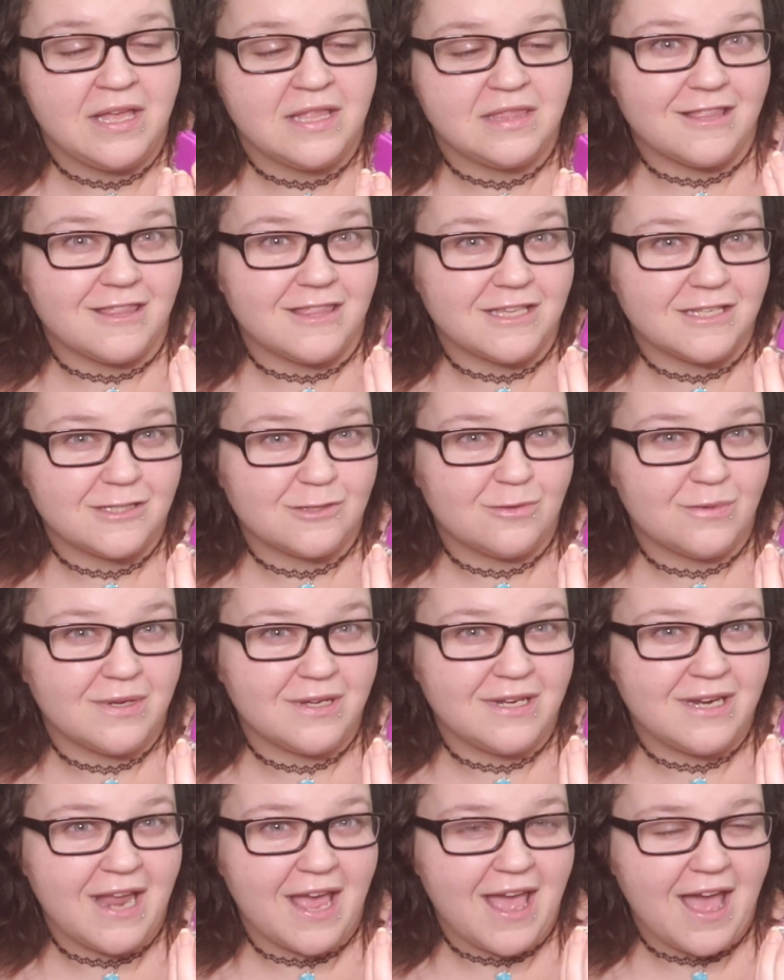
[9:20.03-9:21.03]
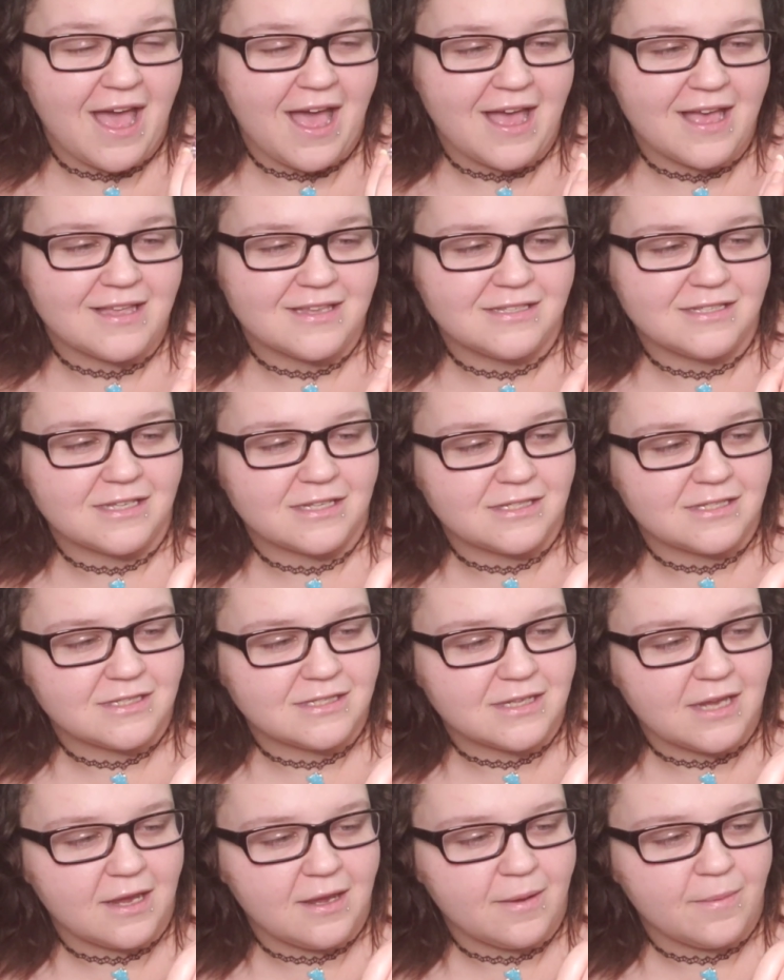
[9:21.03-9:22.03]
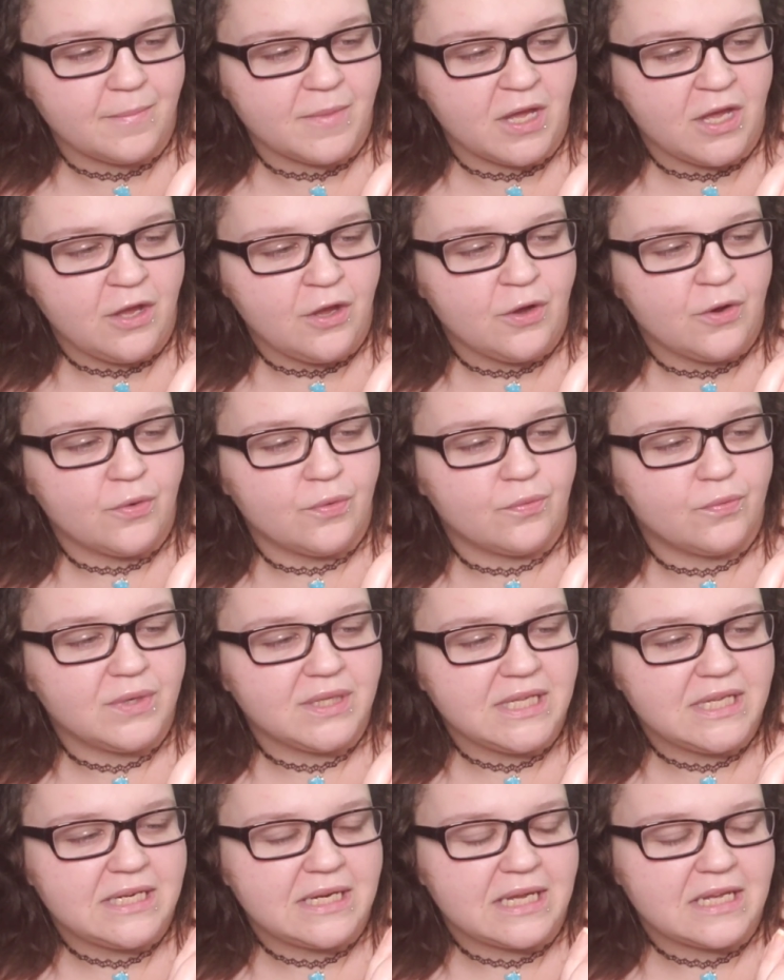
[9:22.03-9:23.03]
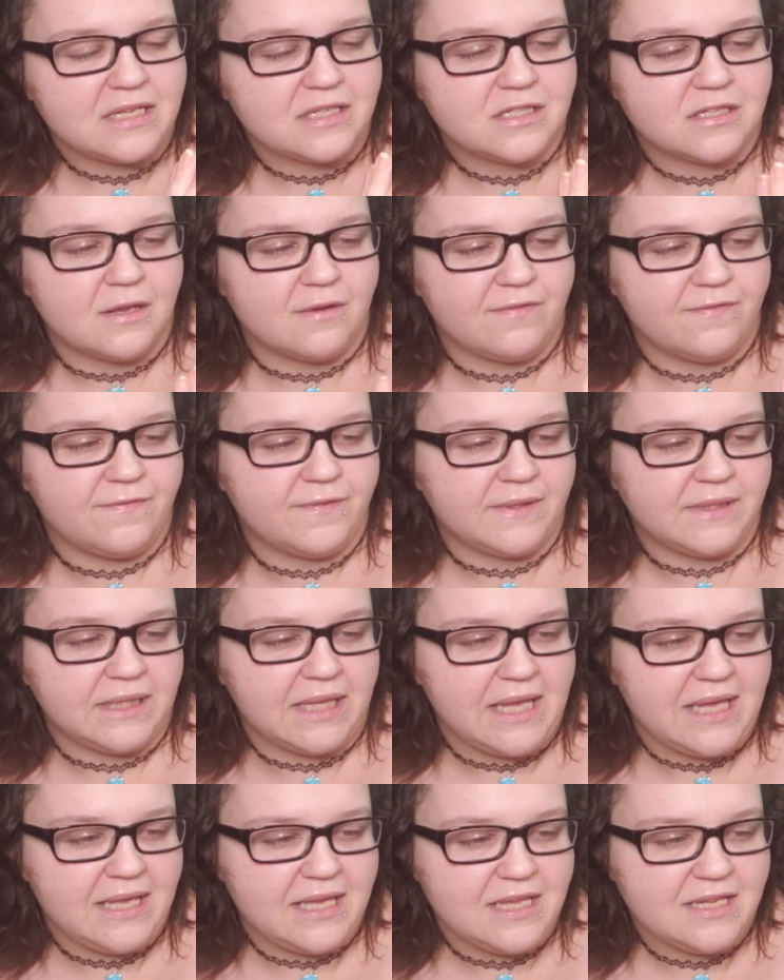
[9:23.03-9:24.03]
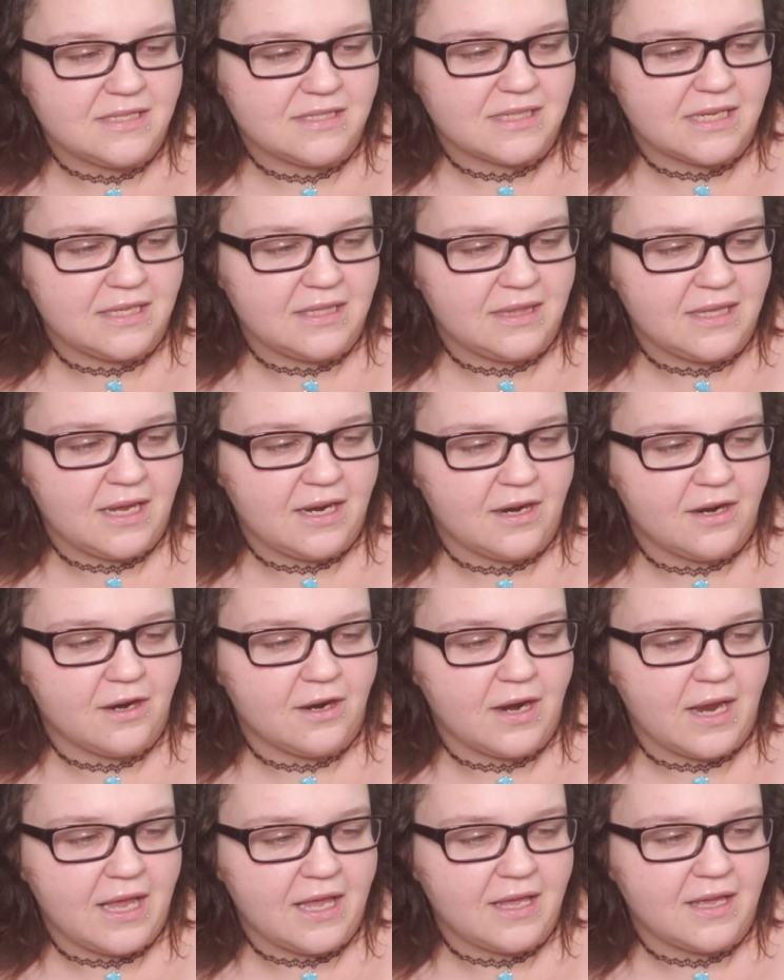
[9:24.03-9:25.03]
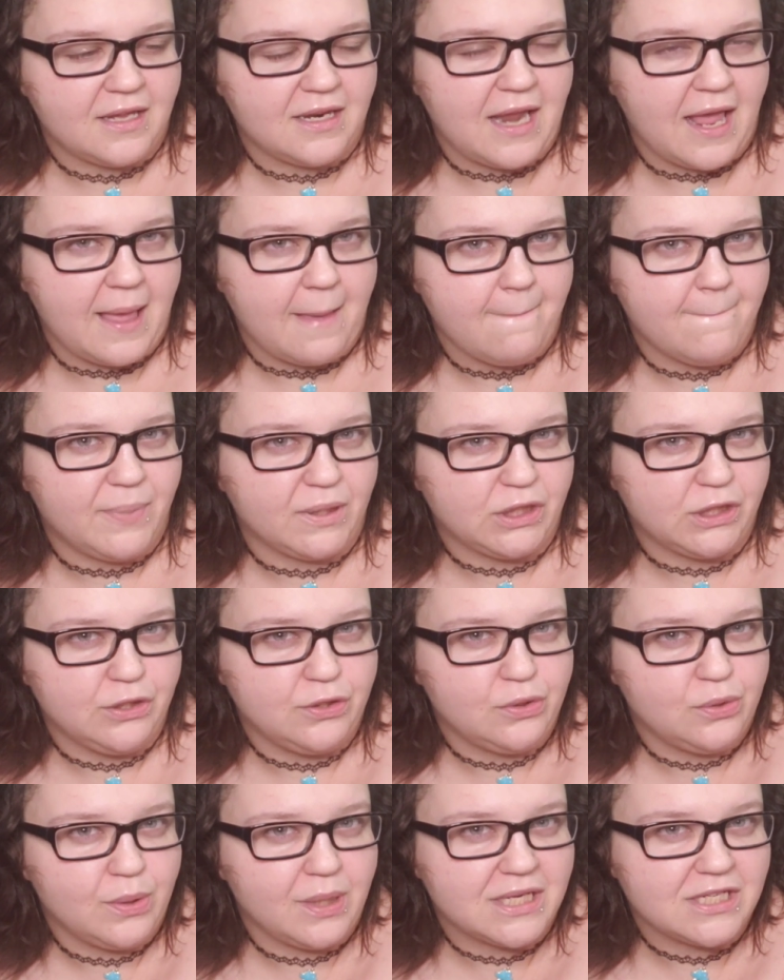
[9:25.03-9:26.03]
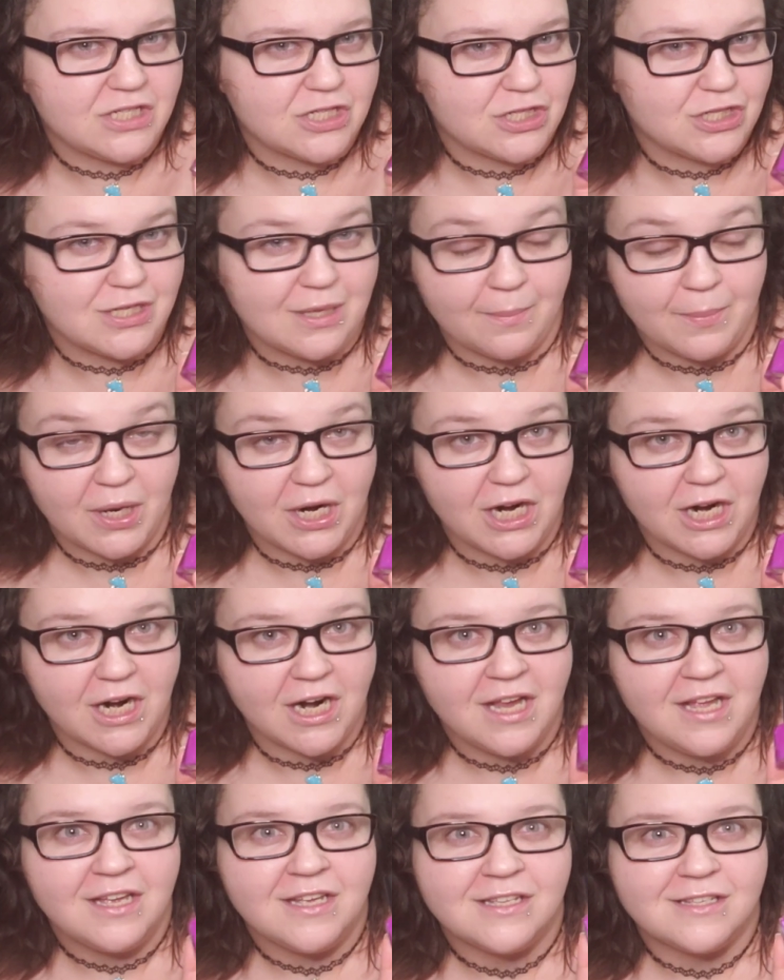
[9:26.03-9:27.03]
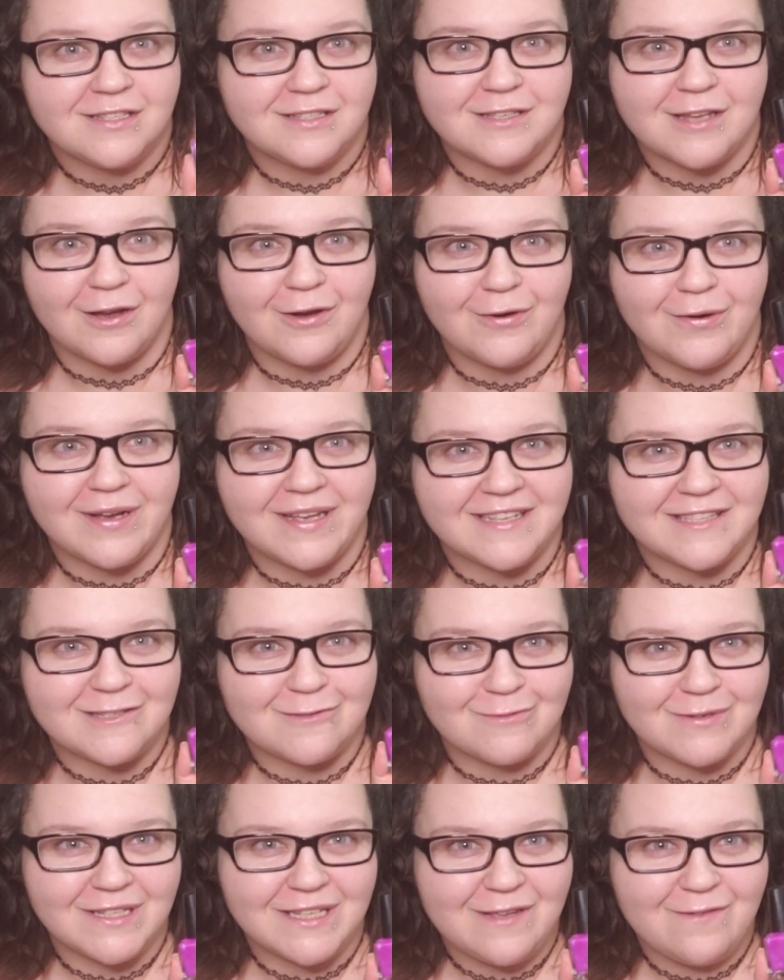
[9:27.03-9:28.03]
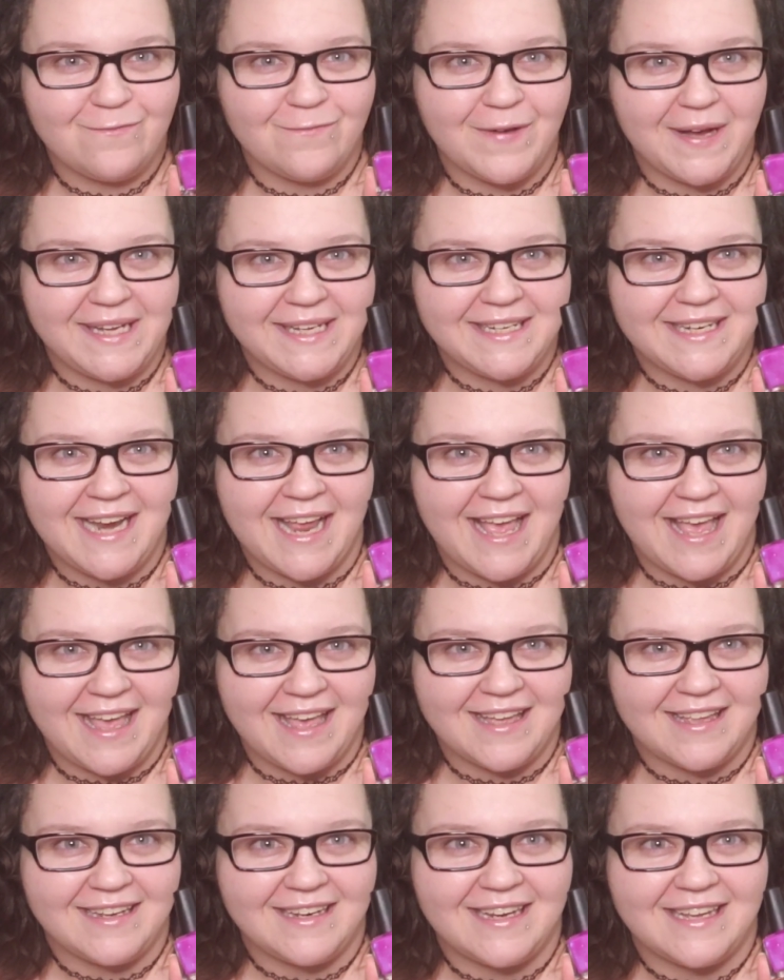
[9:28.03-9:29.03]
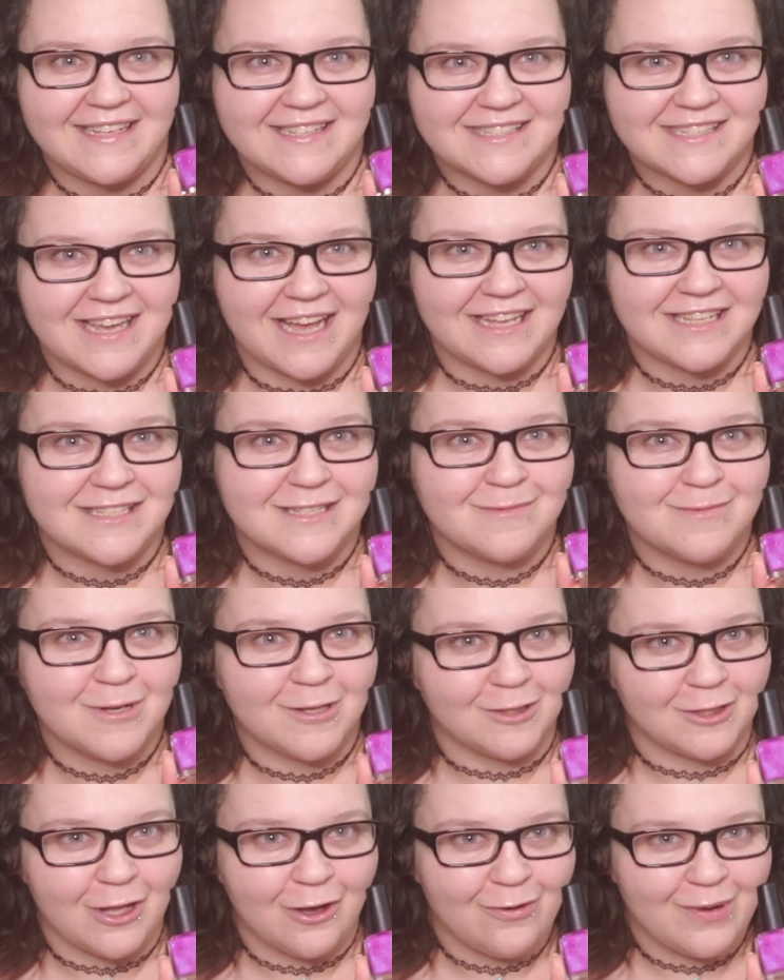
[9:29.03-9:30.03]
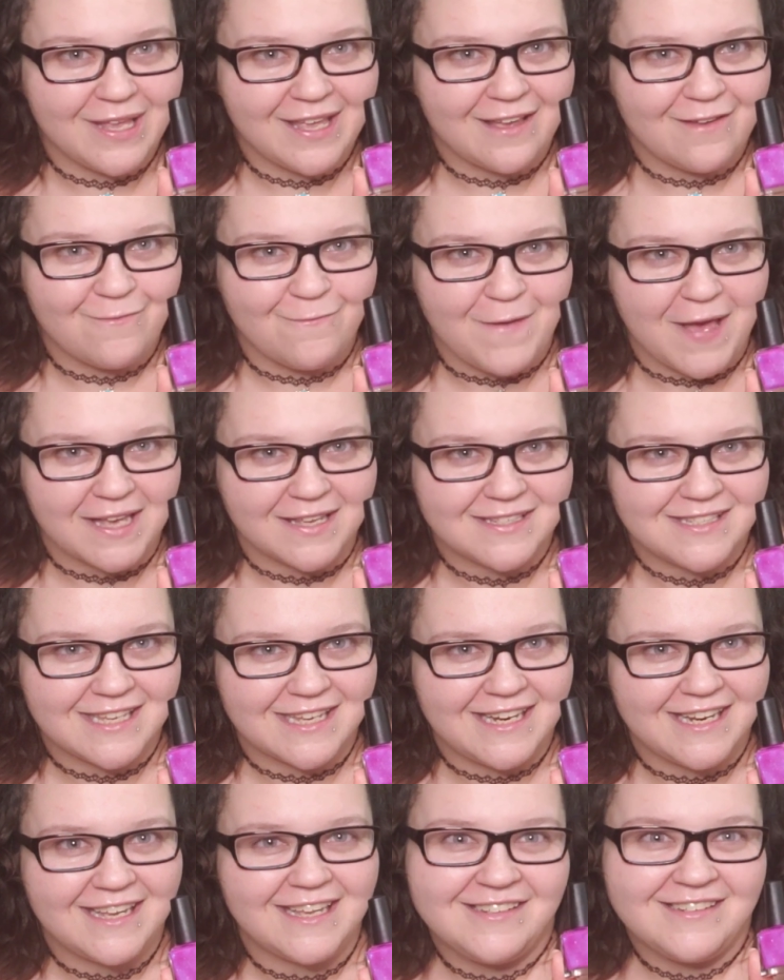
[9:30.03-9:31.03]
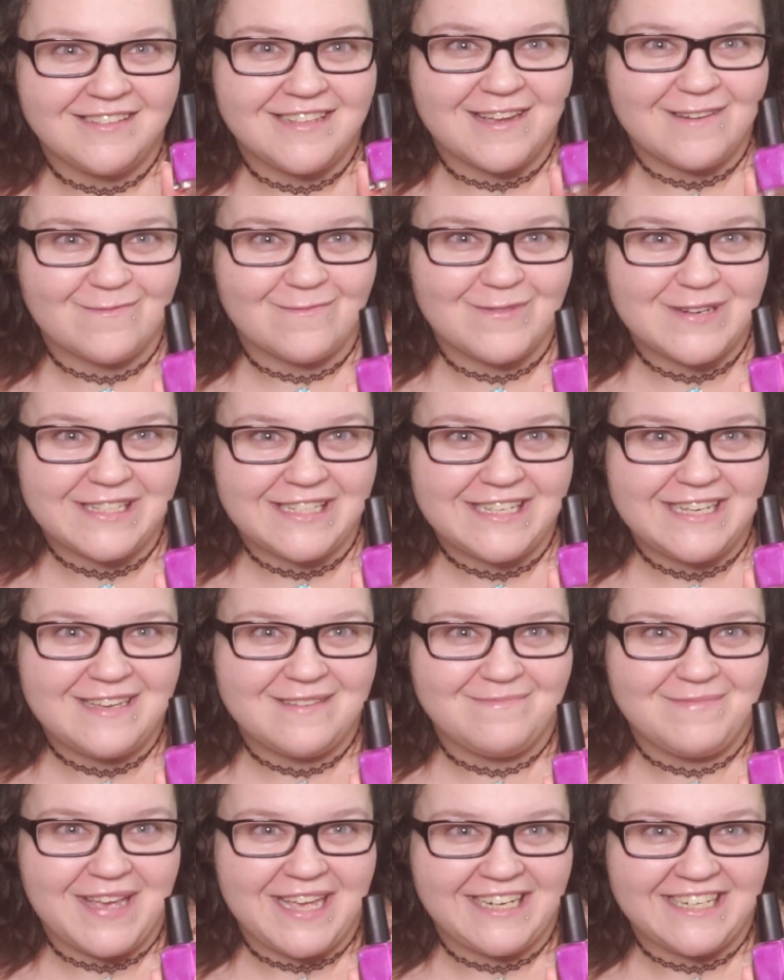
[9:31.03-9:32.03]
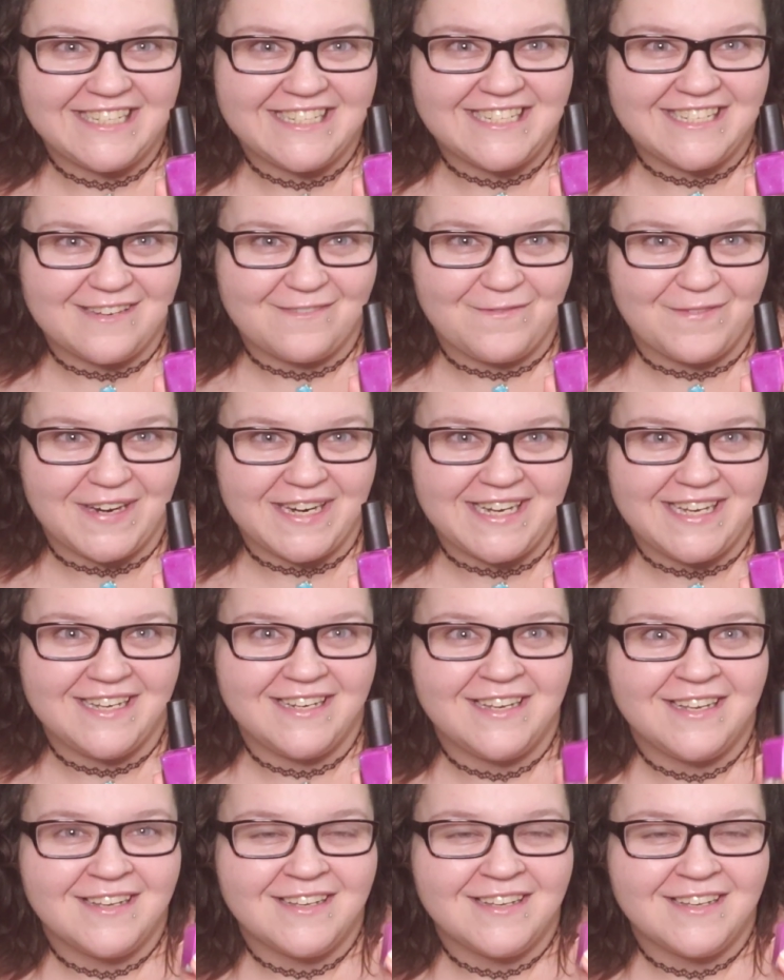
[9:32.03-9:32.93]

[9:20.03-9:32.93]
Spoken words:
This one has some really nice flakies in there and a blue shimmer, so it's really fun and it's got some glowing effects in it that really made it different.